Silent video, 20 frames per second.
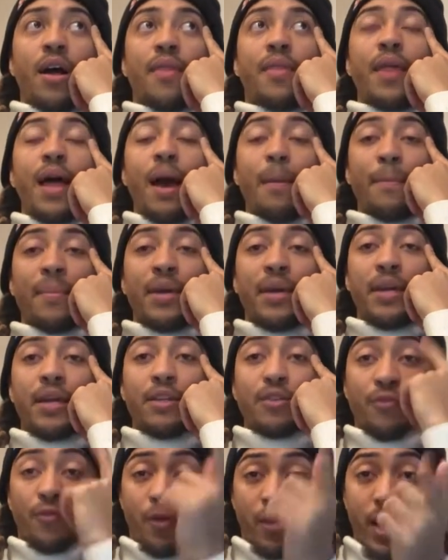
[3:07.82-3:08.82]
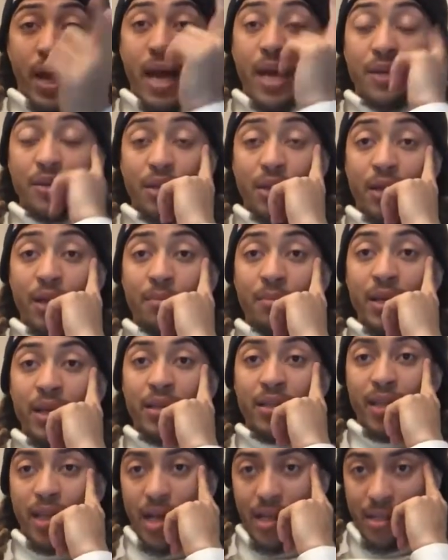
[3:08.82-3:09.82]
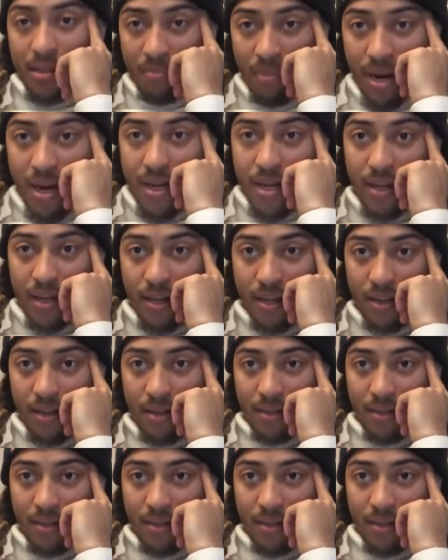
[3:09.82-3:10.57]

That means for an agent, that means less money.